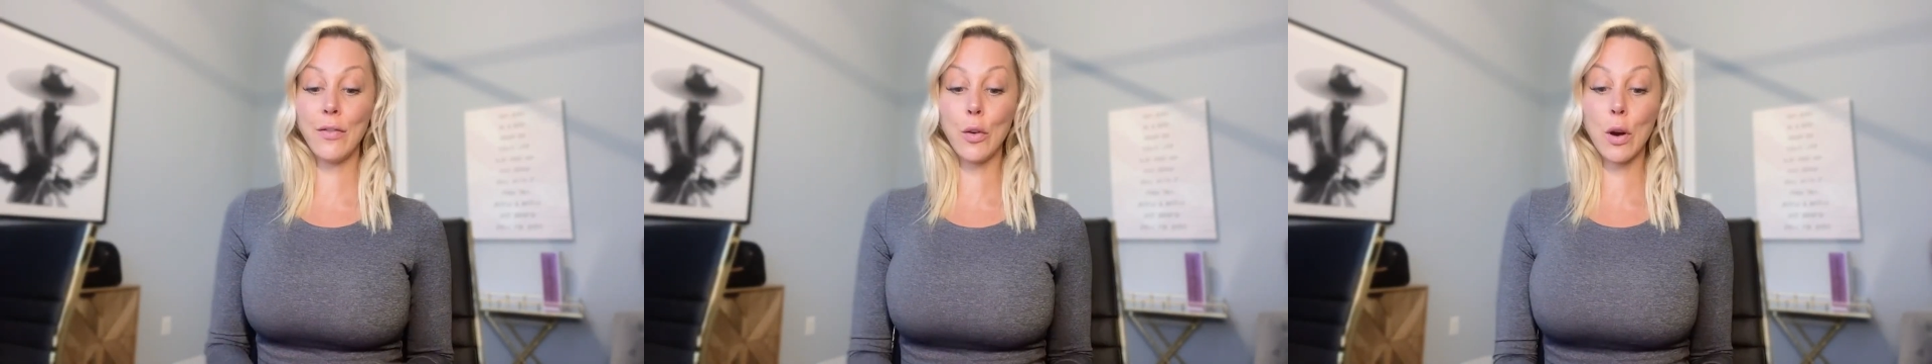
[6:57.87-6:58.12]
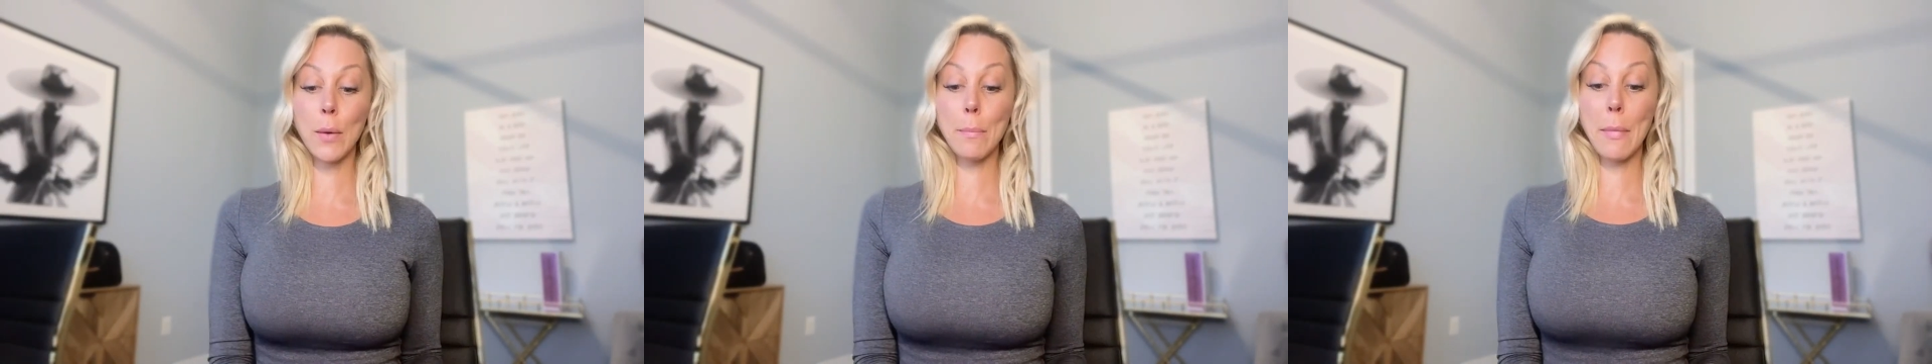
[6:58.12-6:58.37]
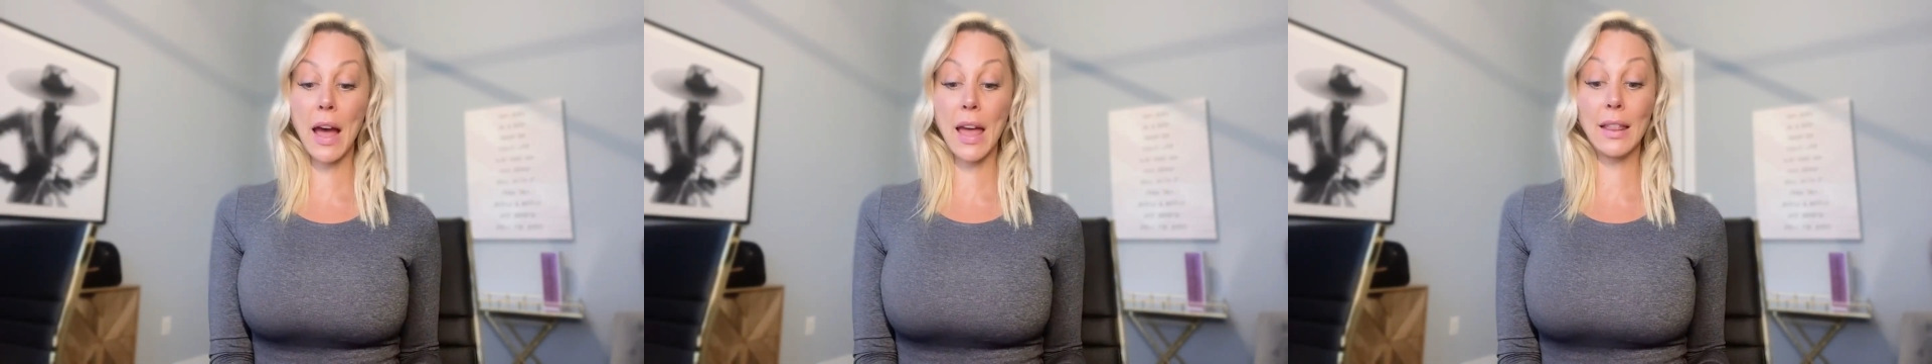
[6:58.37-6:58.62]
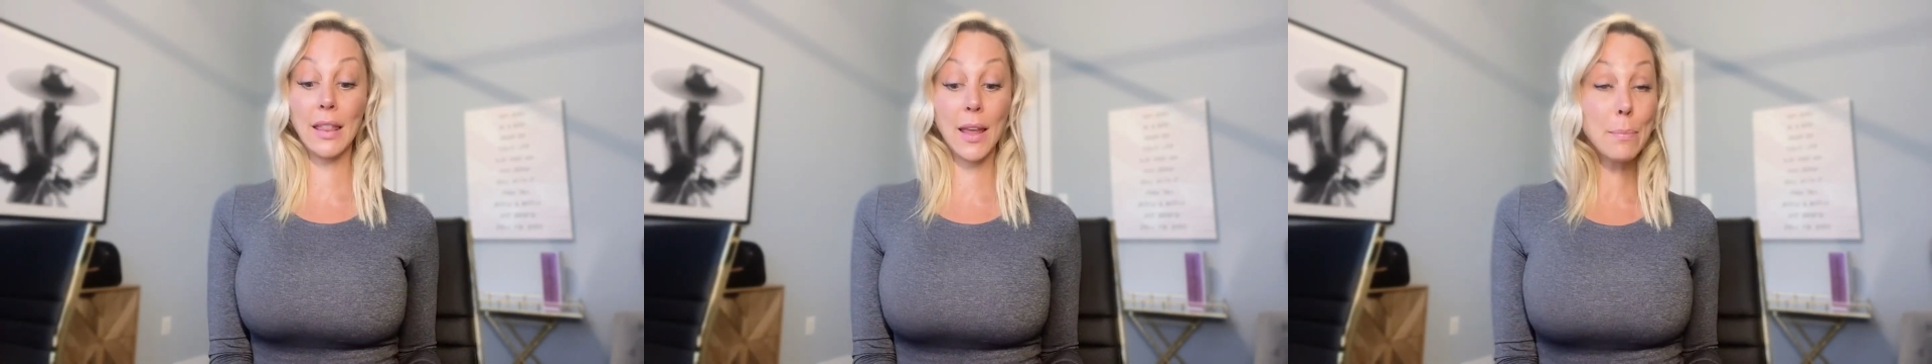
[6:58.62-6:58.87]
for my
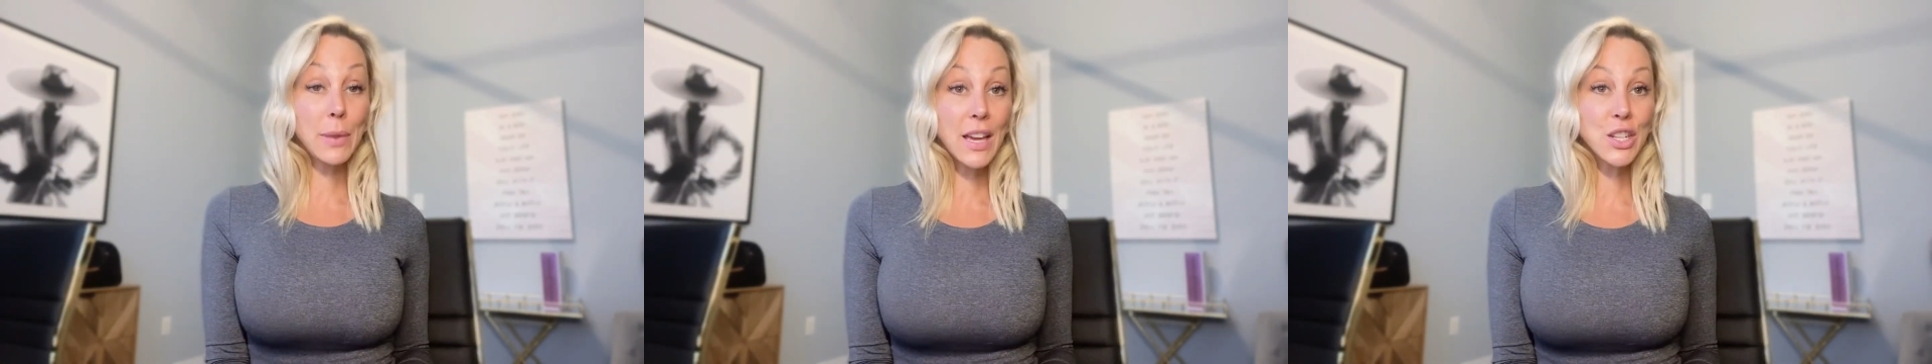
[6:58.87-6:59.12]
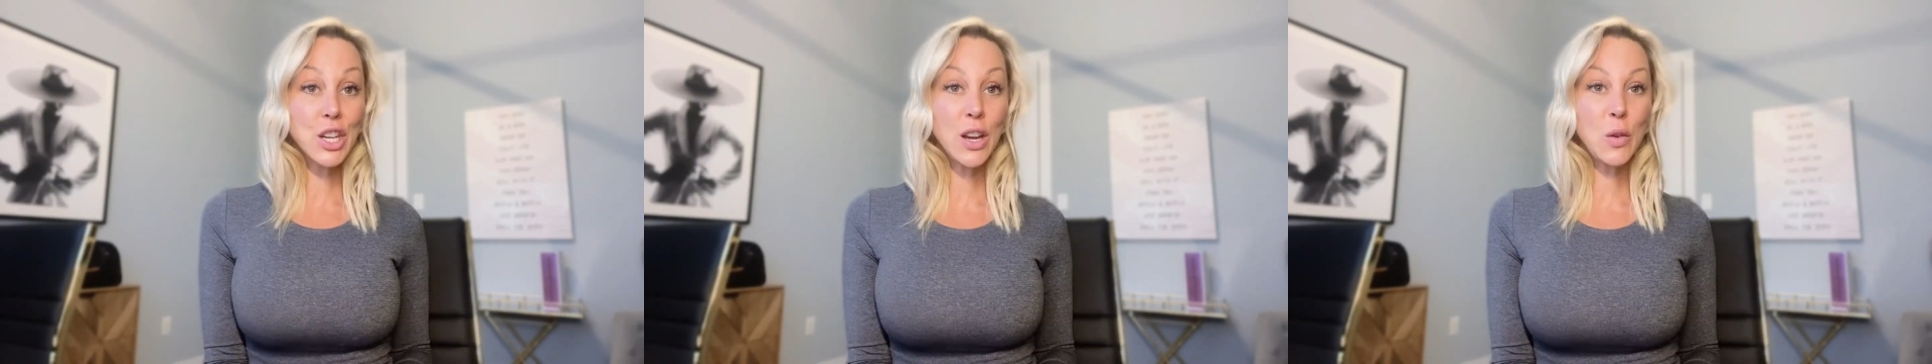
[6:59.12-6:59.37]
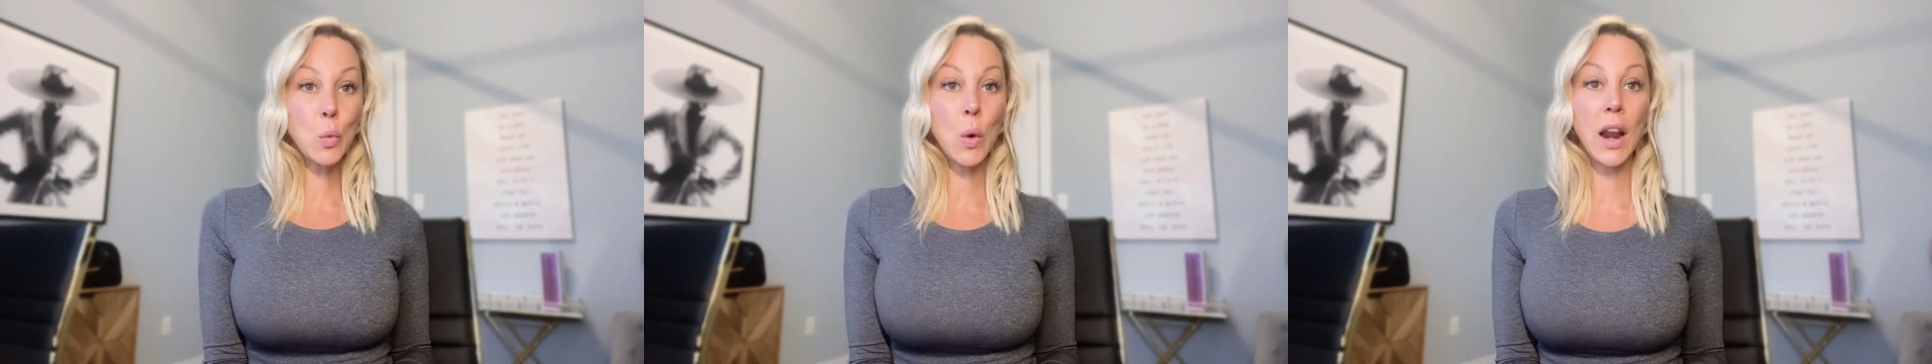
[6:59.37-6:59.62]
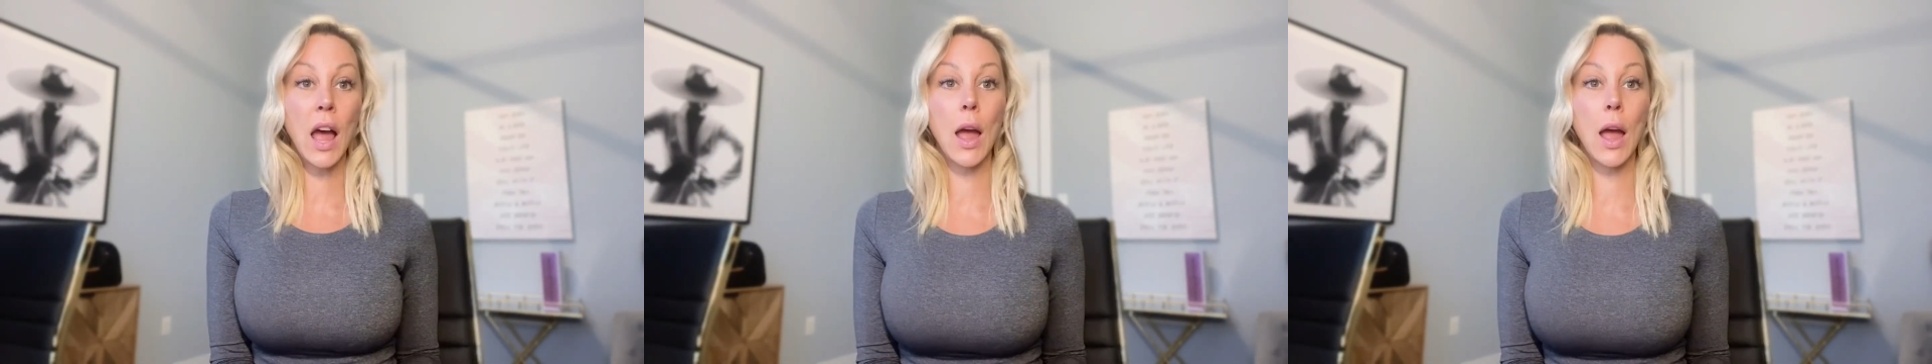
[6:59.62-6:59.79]
lip blushing when I